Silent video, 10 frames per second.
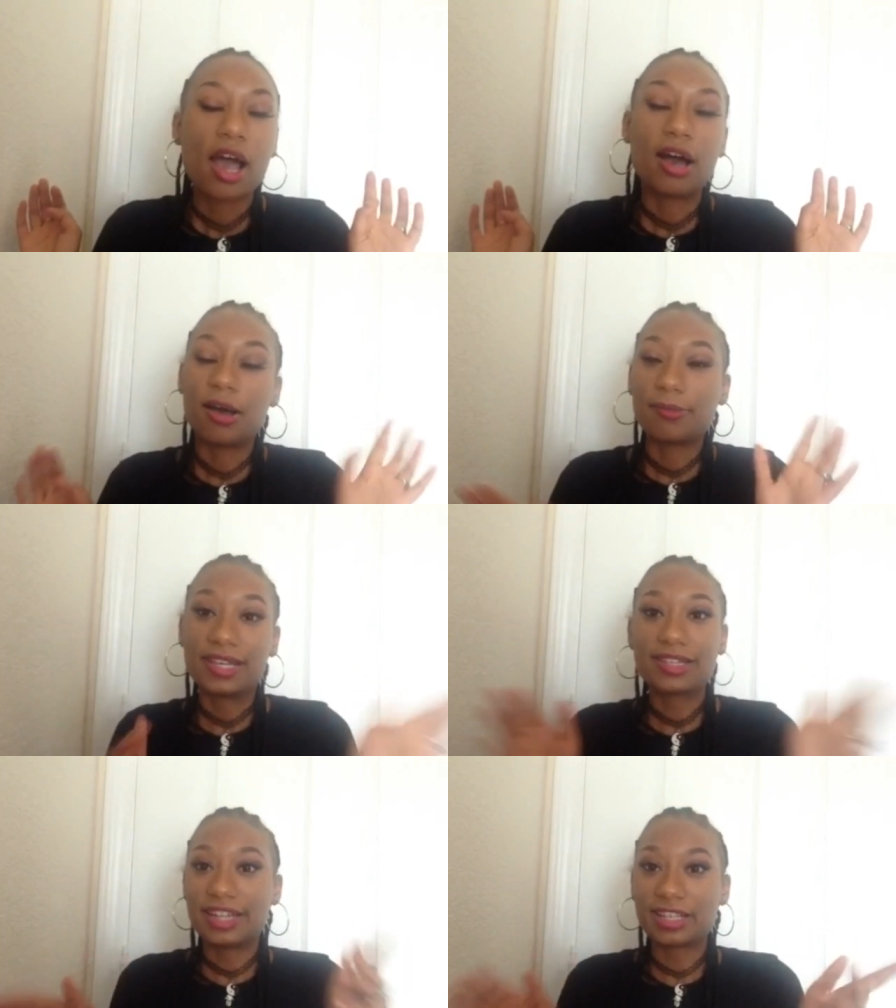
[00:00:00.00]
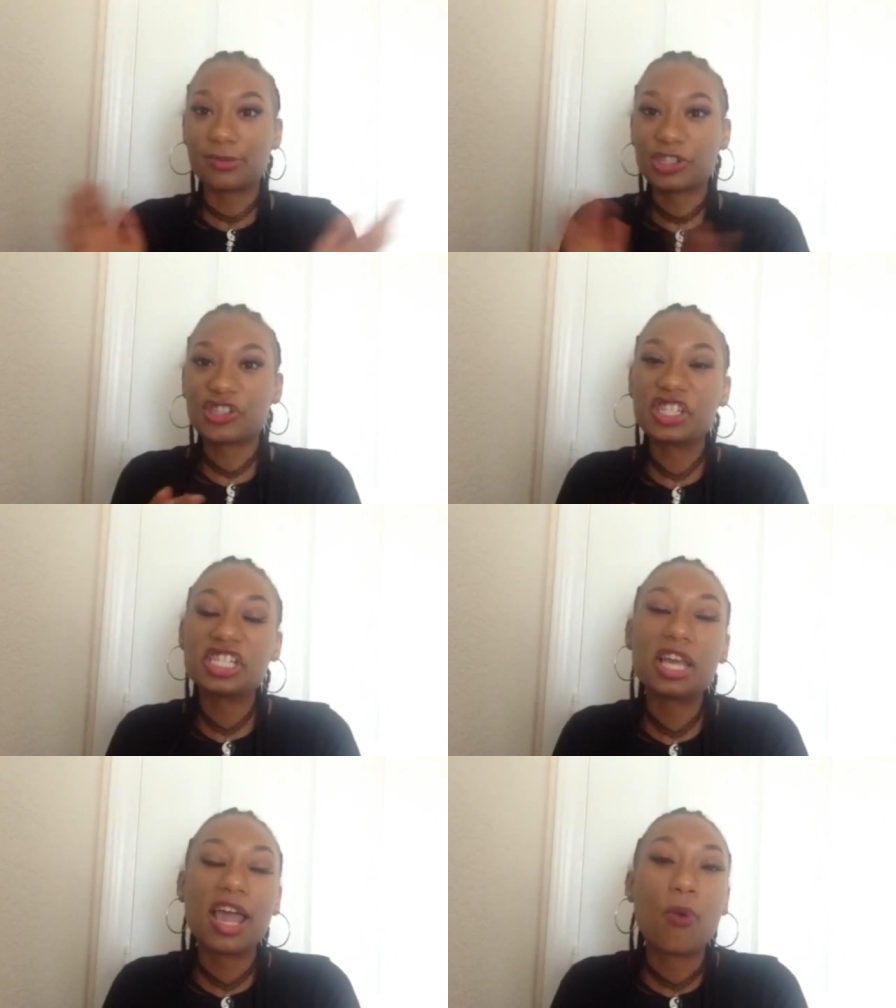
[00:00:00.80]
That's the next
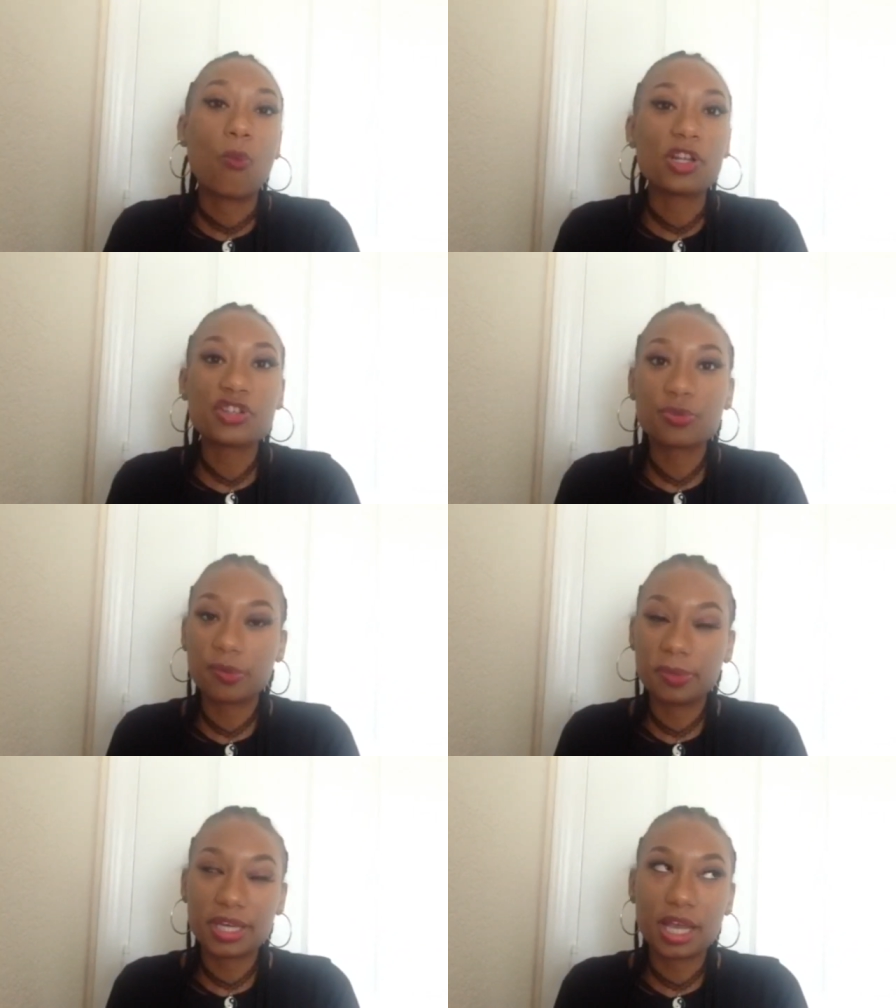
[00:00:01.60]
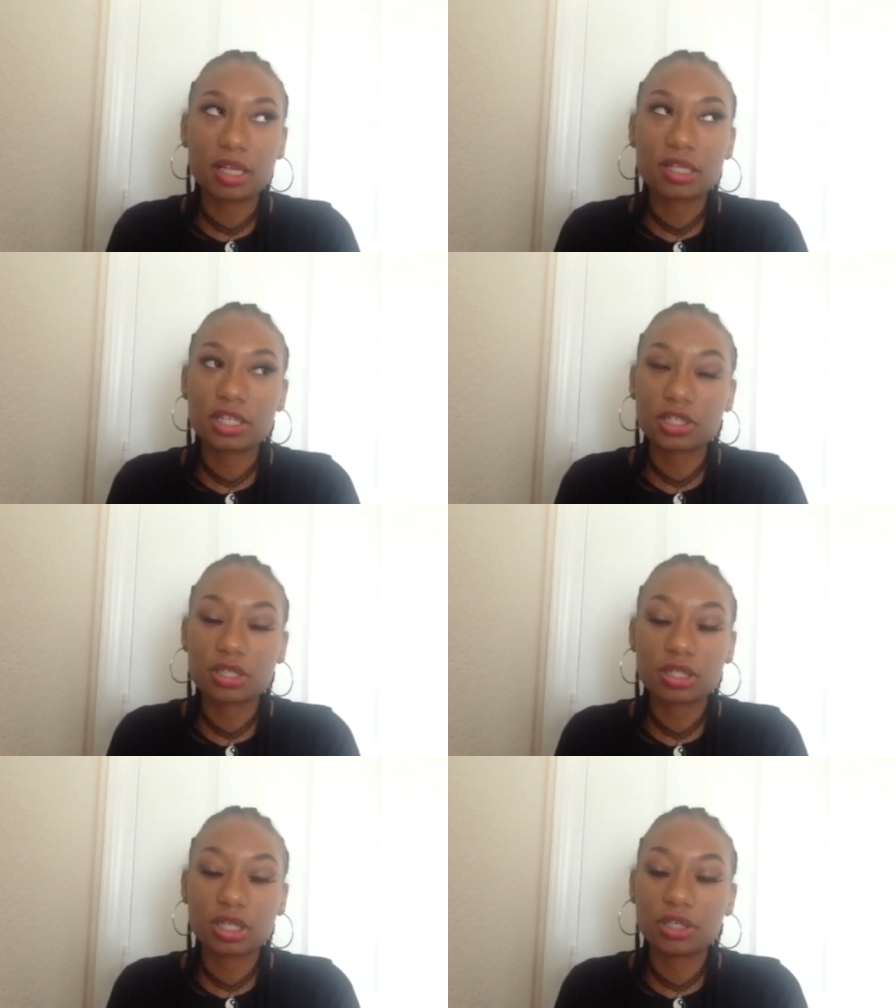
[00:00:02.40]
question, which would be,
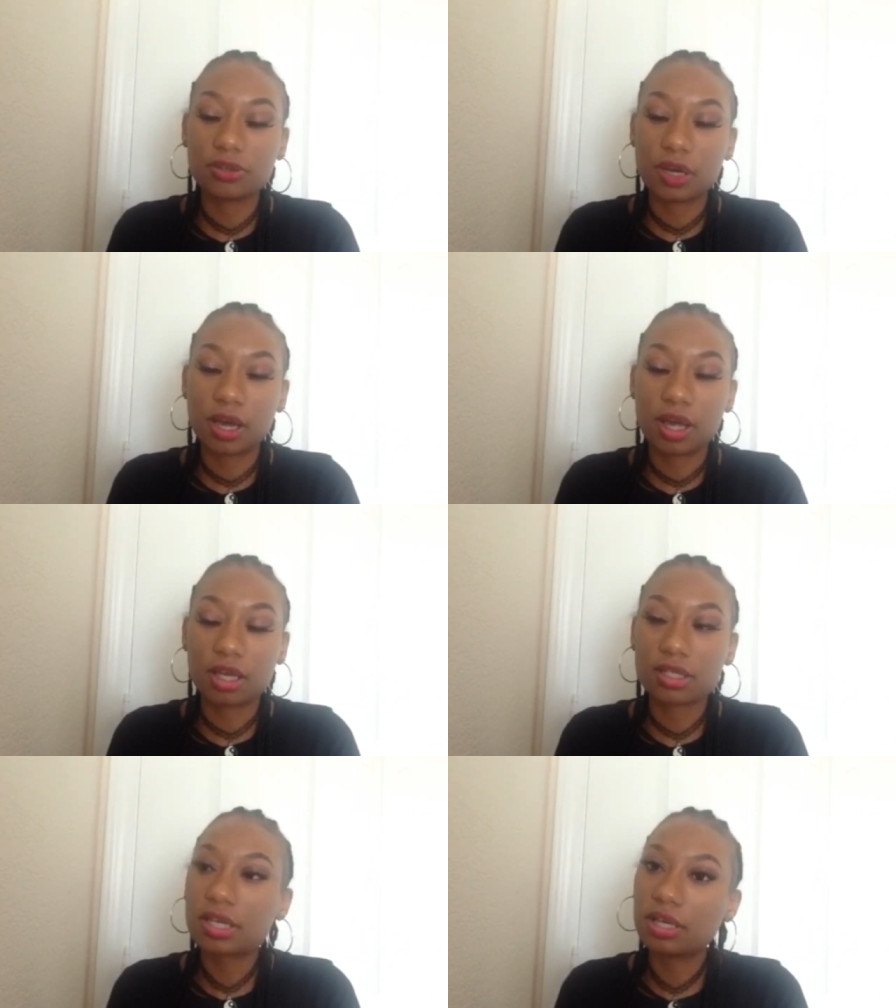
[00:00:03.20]
seriously, you guys,